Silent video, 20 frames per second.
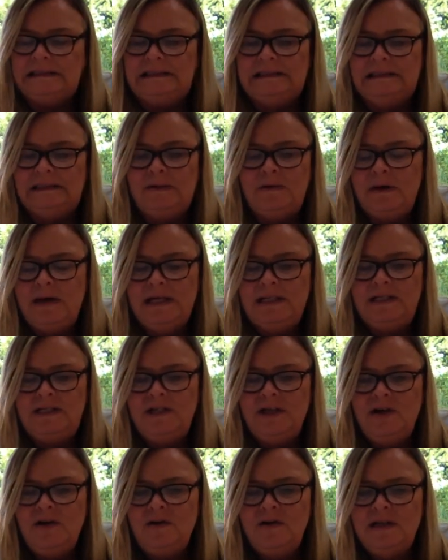Quite
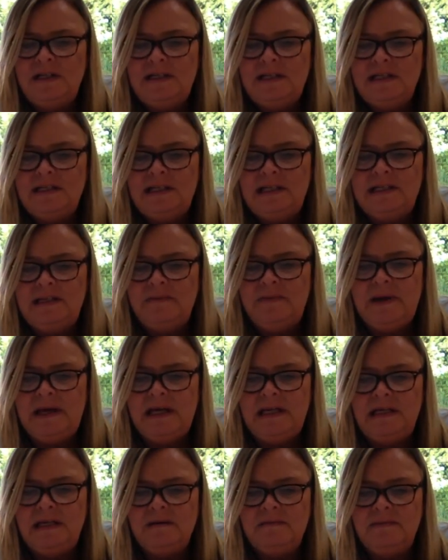soon it had
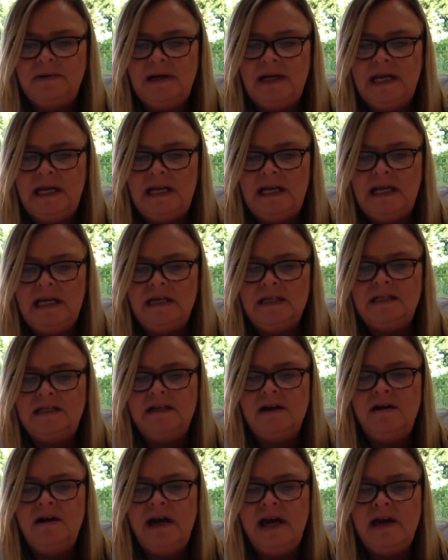disappeared completely,
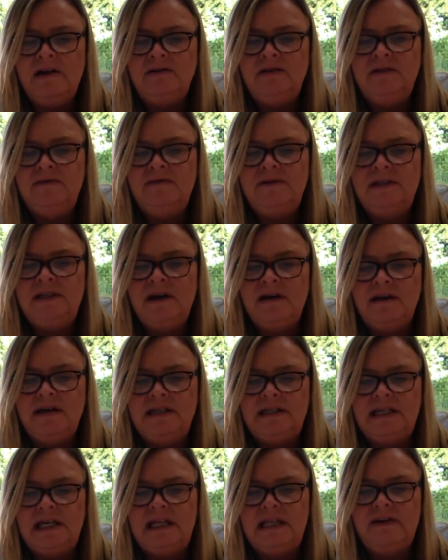sunk out of
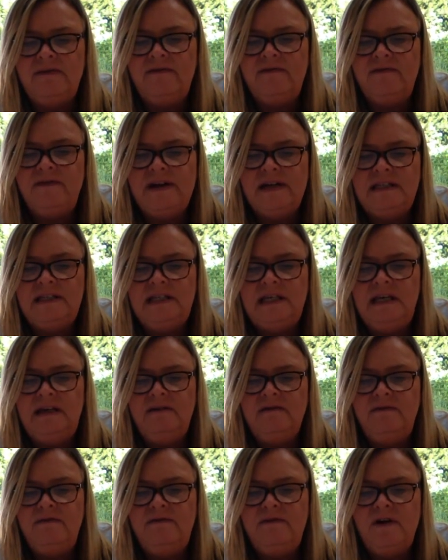sight in the
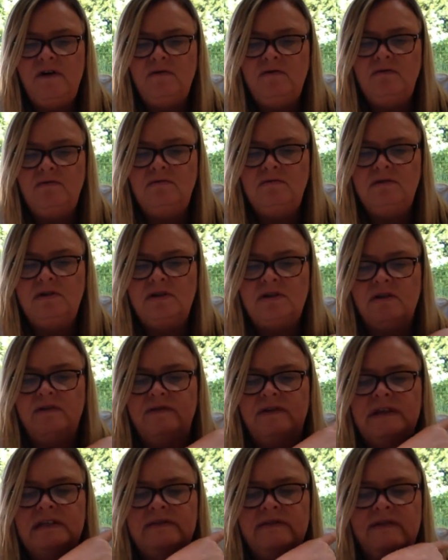fatty folds
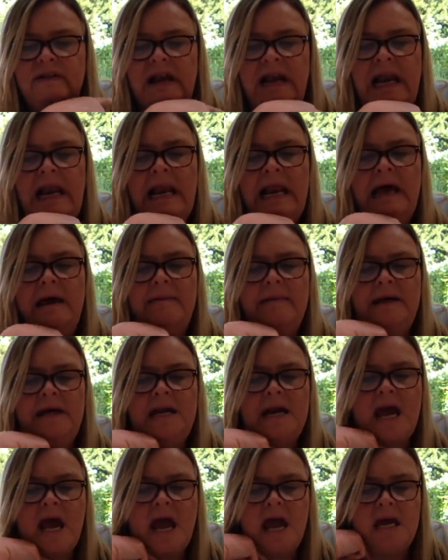of his
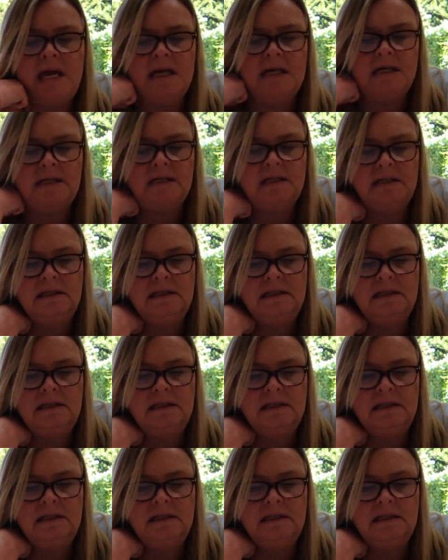flabby neck.